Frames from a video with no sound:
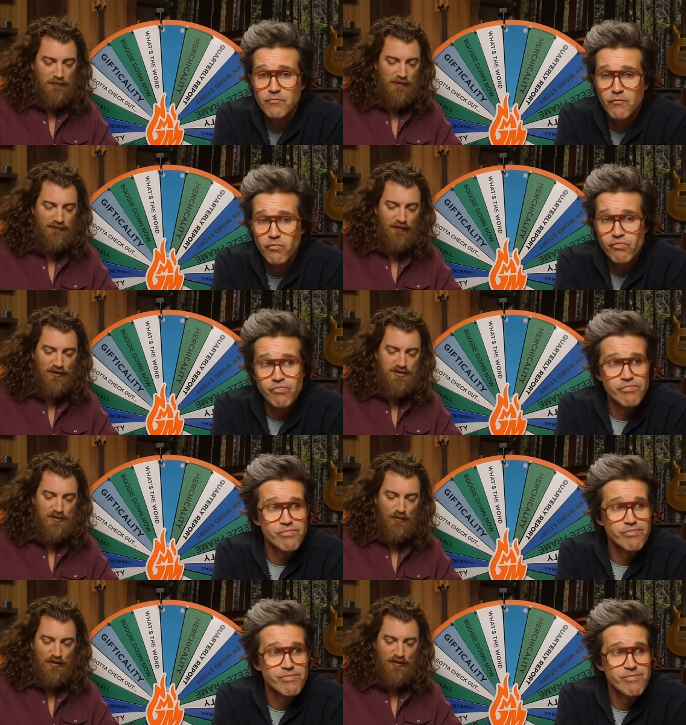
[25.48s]
Speaker 1: But
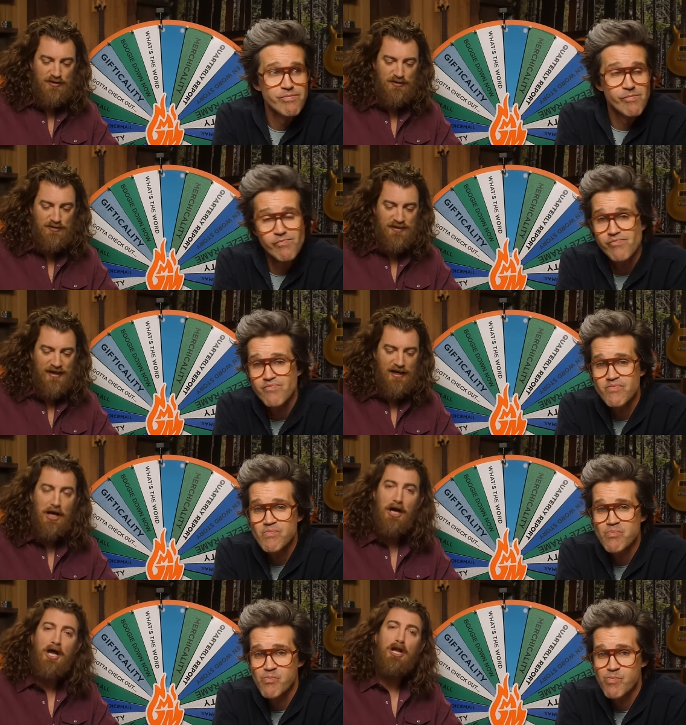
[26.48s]
first, we're going to
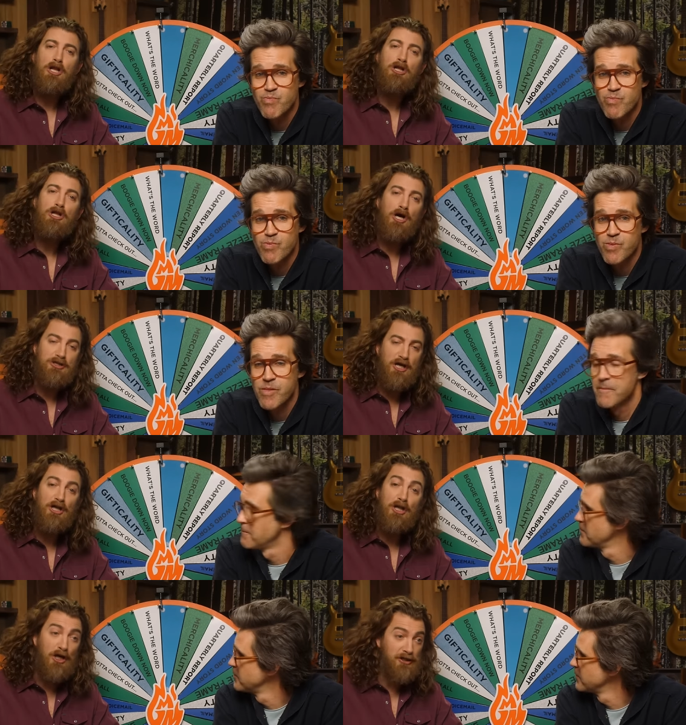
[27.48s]
take at a
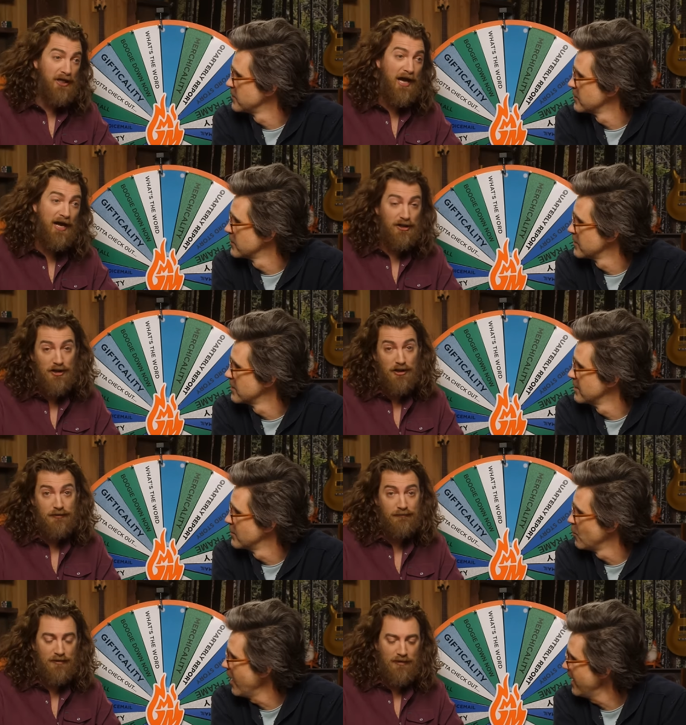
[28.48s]
take a look, take out a
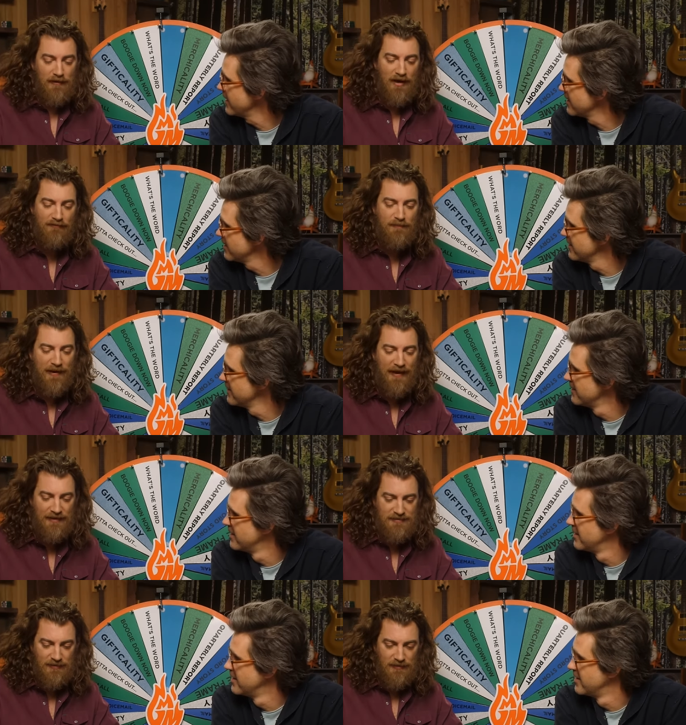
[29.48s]
look. What? Of a
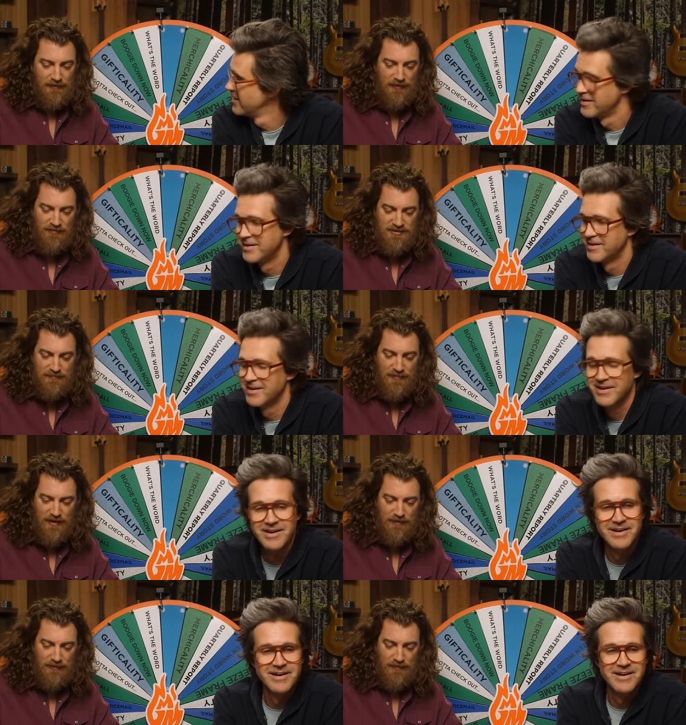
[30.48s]
pet that was
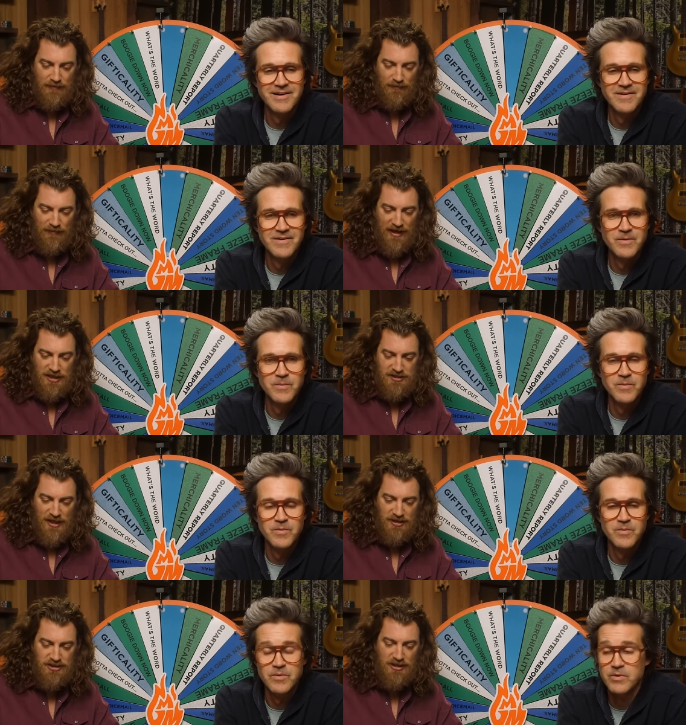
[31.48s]
submitted with
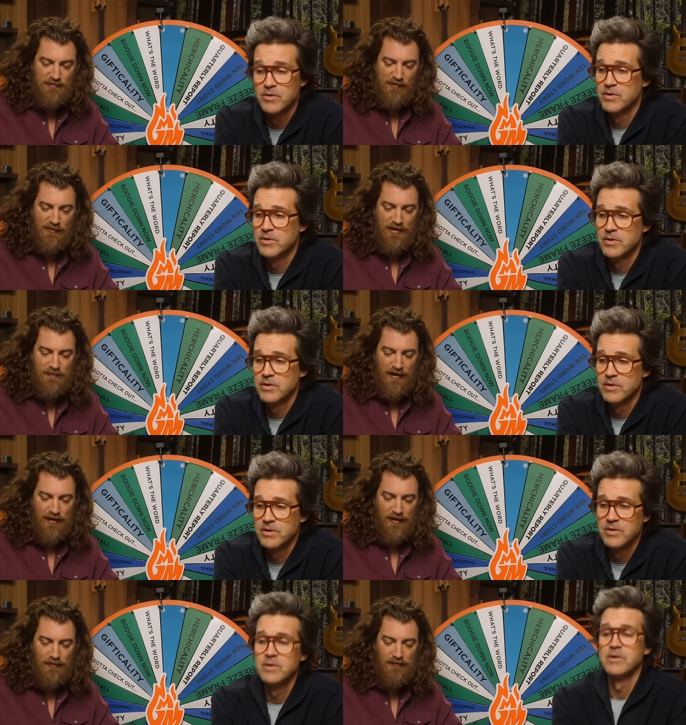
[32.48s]
hashtag G M M Ready
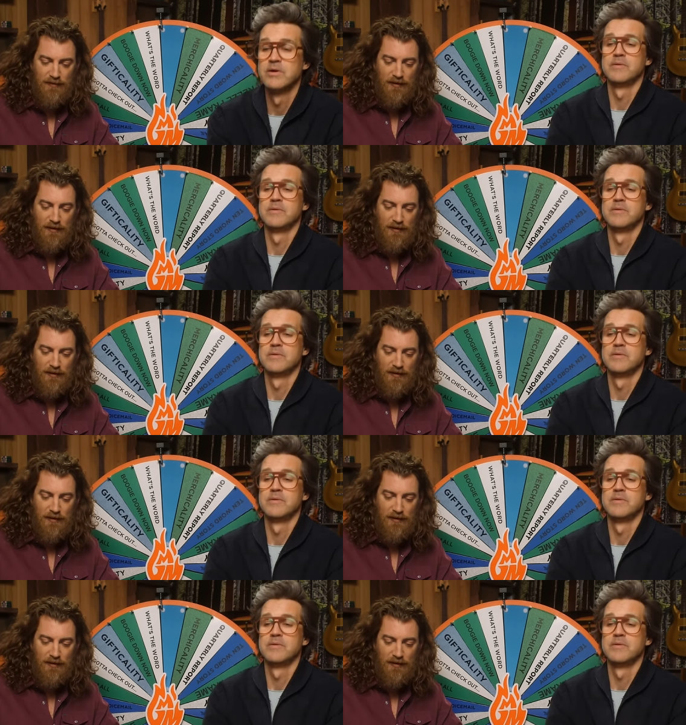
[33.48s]
Pet Go.